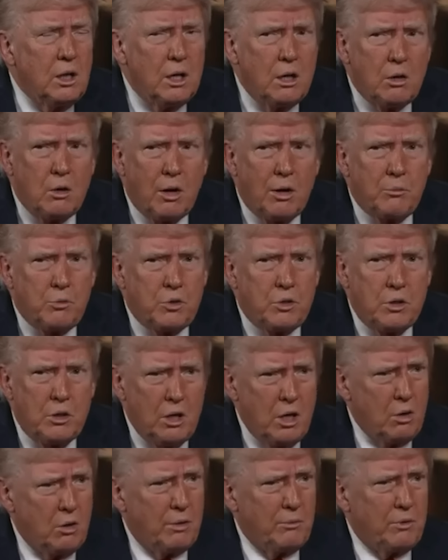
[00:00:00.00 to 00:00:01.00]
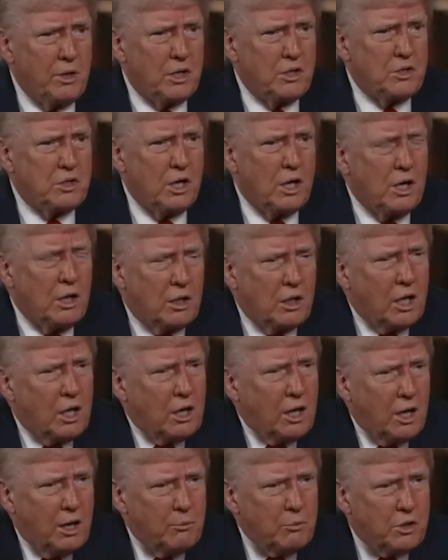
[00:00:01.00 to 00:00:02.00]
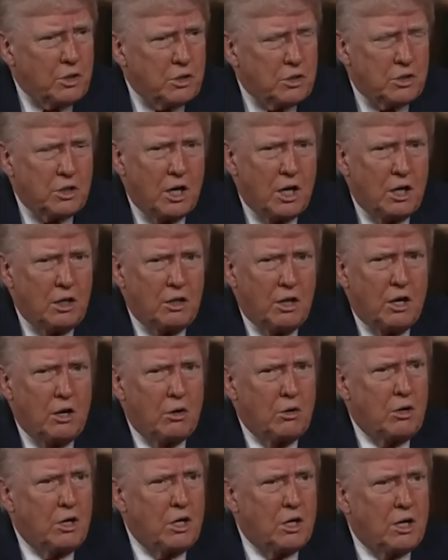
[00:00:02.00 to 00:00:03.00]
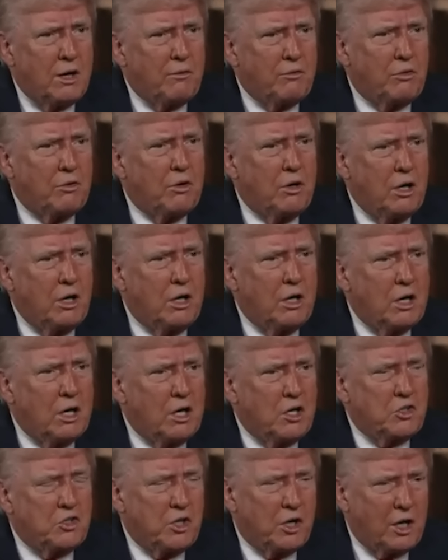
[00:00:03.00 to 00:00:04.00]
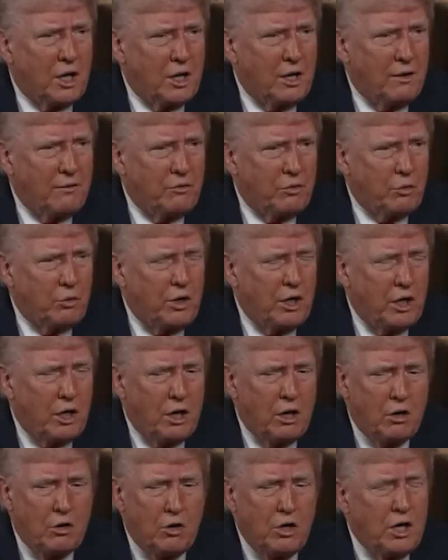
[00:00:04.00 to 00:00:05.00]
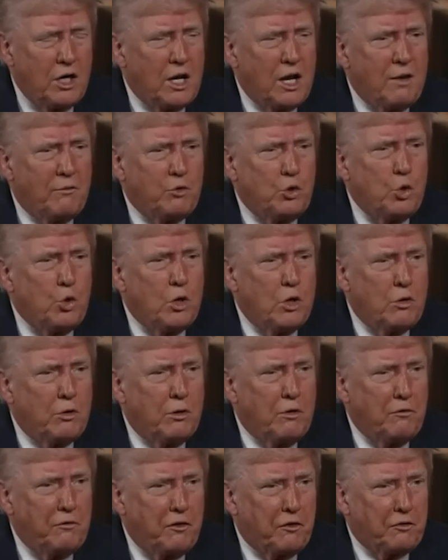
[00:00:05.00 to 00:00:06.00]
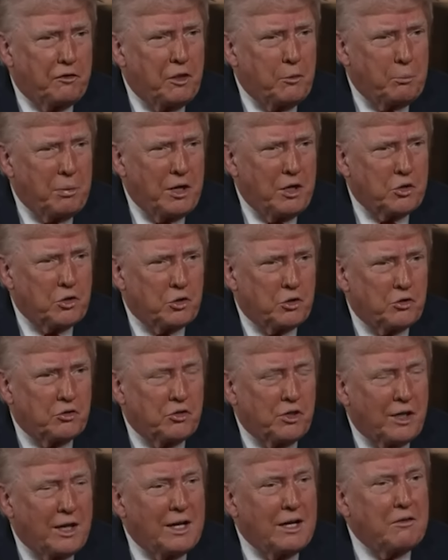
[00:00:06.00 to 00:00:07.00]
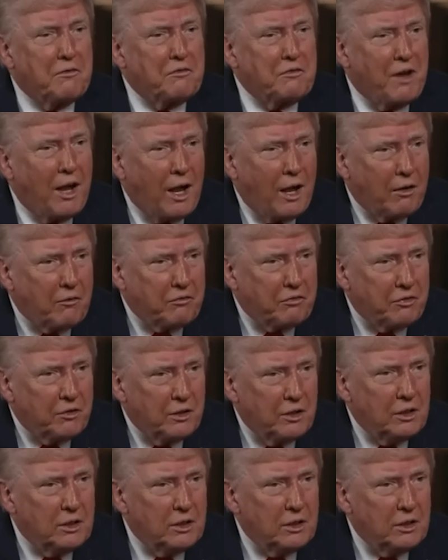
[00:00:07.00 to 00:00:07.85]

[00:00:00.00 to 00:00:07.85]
No, I'm not saying that. I'm just saying they don't need to have $30. They can have 3. They don't need to have 250 pencils. They can have 5.